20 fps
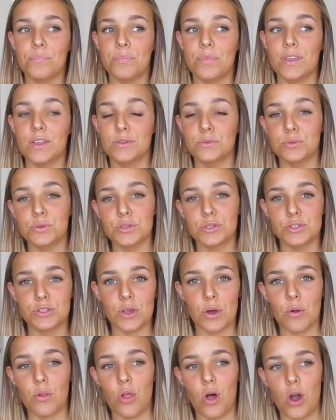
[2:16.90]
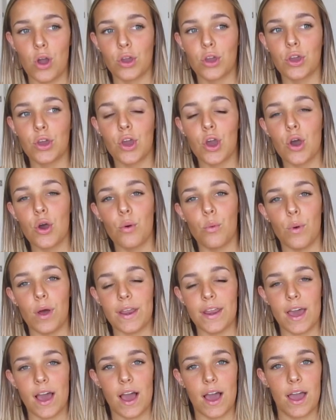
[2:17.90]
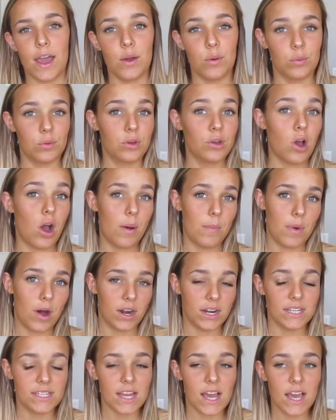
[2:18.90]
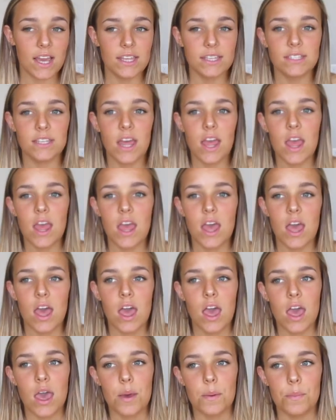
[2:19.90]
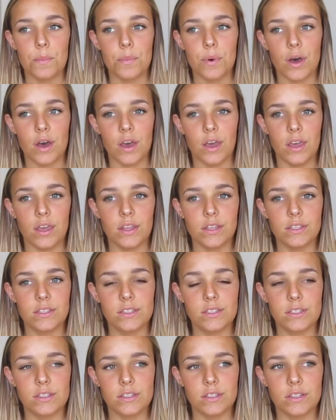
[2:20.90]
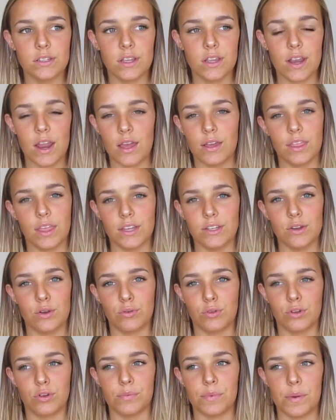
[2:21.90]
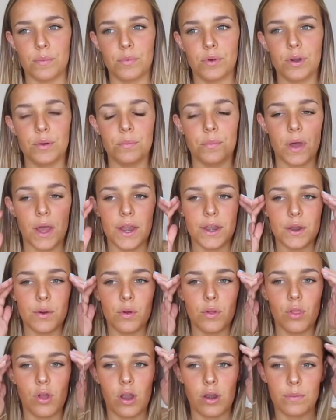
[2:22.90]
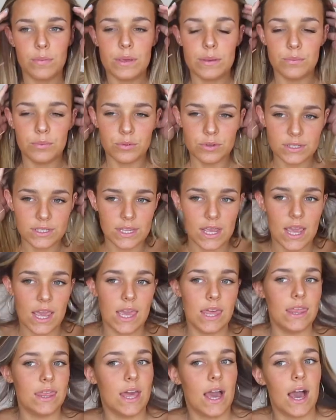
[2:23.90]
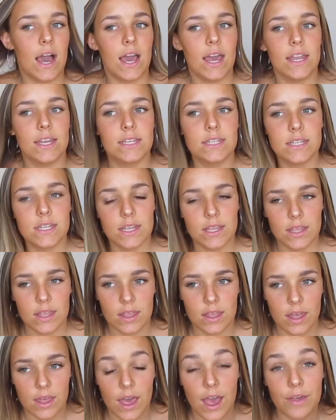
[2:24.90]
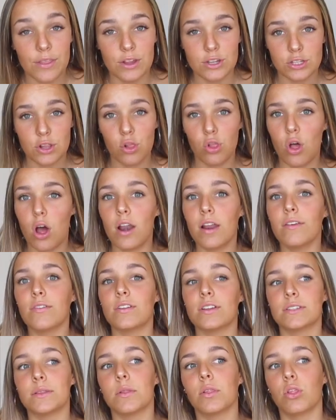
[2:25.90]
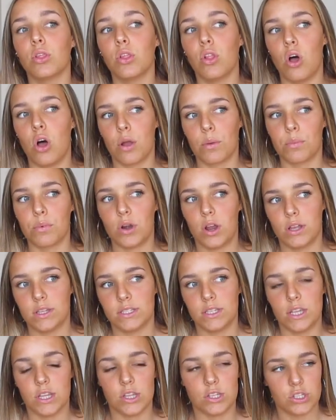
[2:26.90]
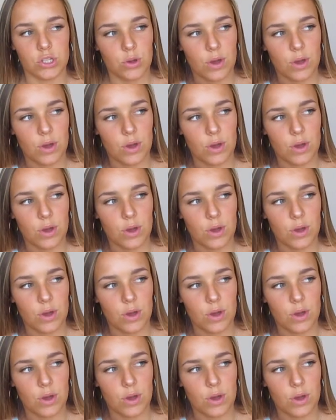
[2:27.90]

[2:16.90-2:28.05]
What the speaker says: This was so long ago when I got monetized. But, and I like don't really remember, but I know a lot of people say that there's a long process.